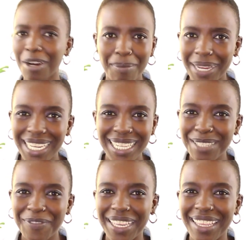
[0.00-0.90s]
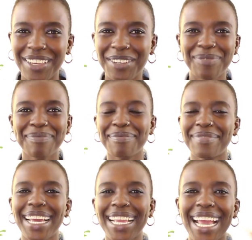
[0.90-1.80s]
on my next video.
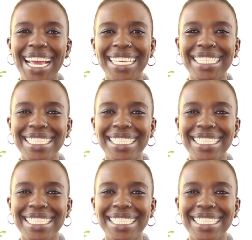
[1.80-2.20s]
Bye, guys.